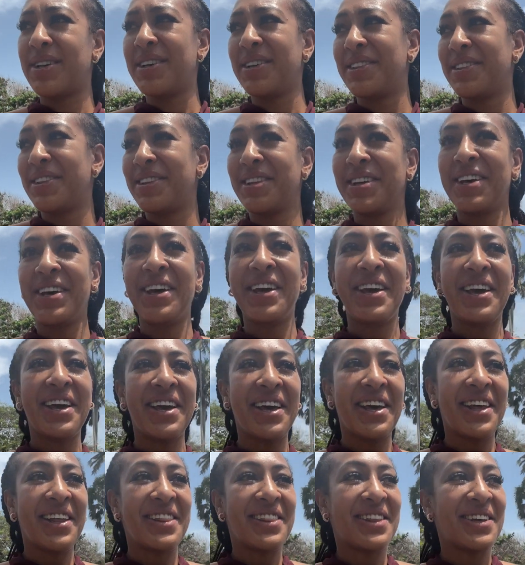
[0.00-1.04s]
This is the golf
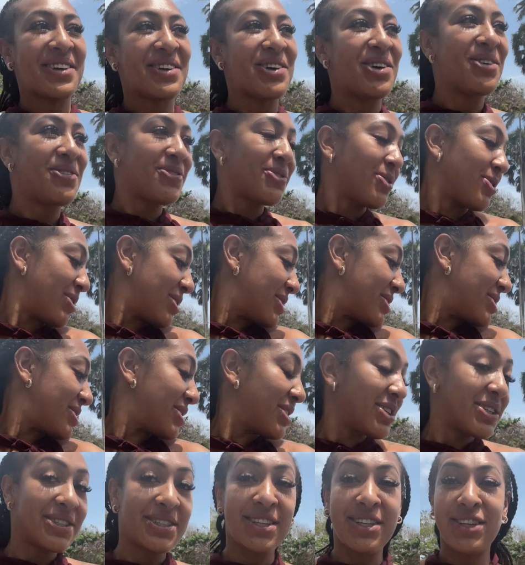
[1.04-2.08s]
course. The golf course
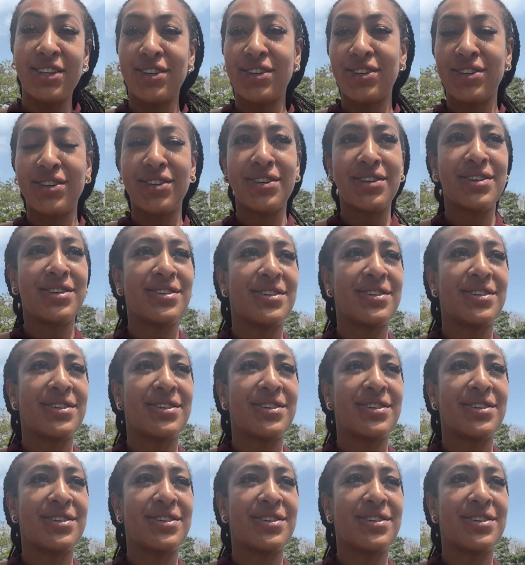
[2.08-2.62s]
looks a little.